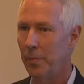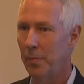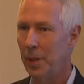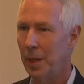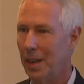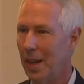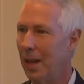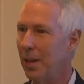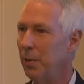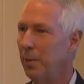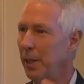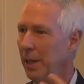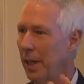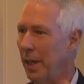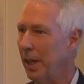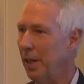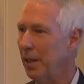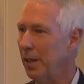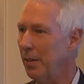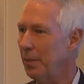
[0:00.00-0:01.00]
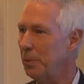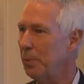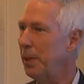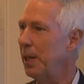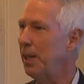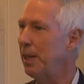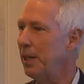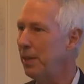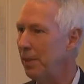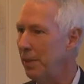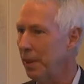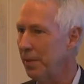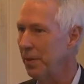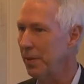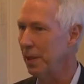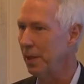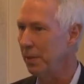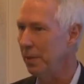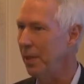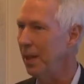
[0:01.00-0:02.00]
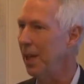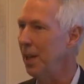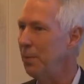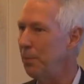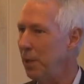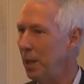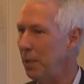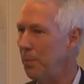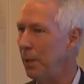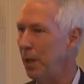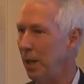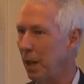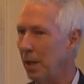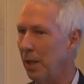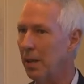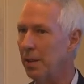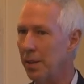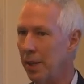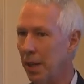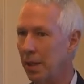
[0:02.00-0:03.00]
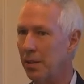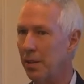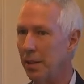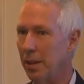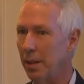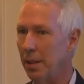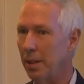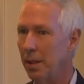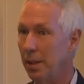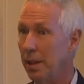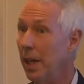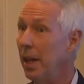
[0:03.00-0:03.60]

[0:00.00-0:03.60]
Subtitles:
and how do we gain the speed of this sort of an MPP architecture